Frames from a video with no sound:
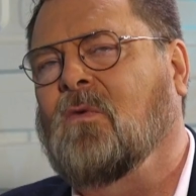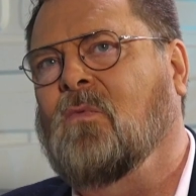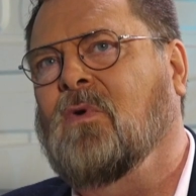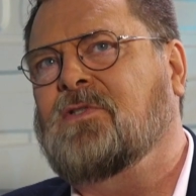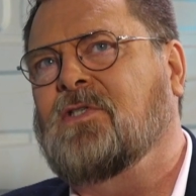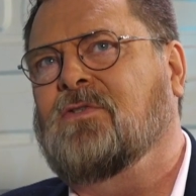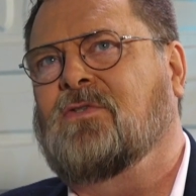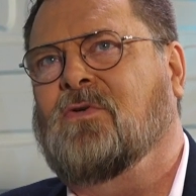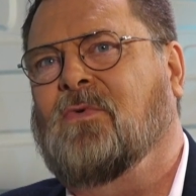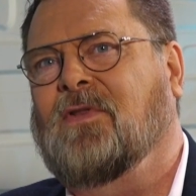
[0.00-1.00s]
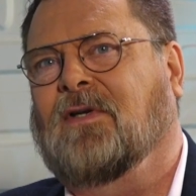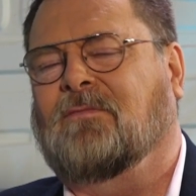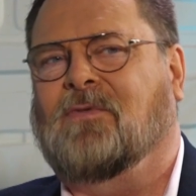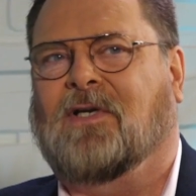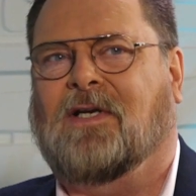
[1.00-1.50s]
What do you do with it?
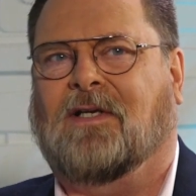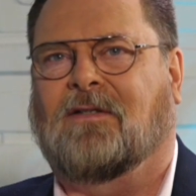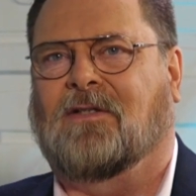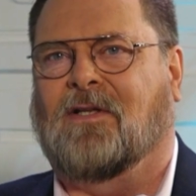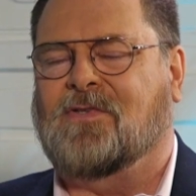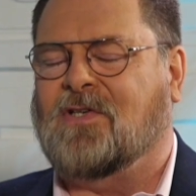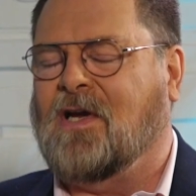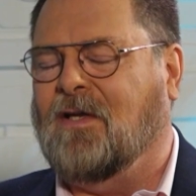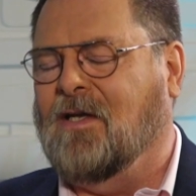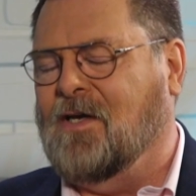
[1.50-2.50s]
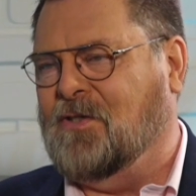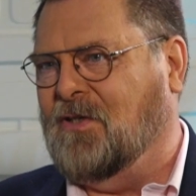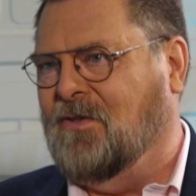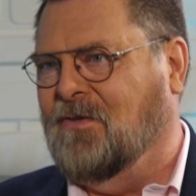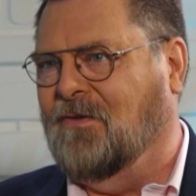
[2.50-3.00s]
And we're getting a little
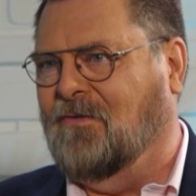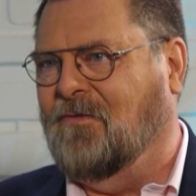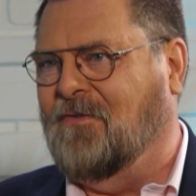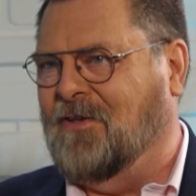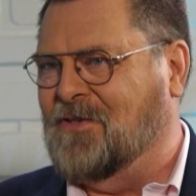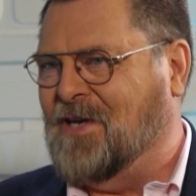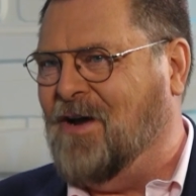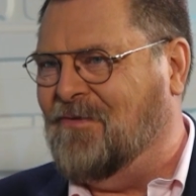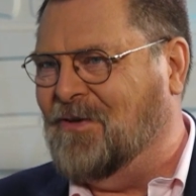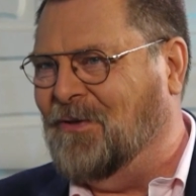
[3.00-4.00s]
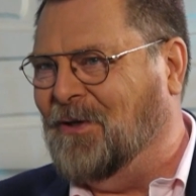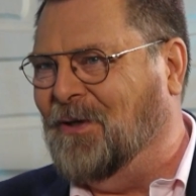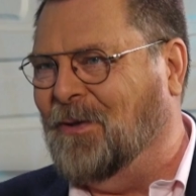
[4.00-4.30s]
psychological, philosophical here,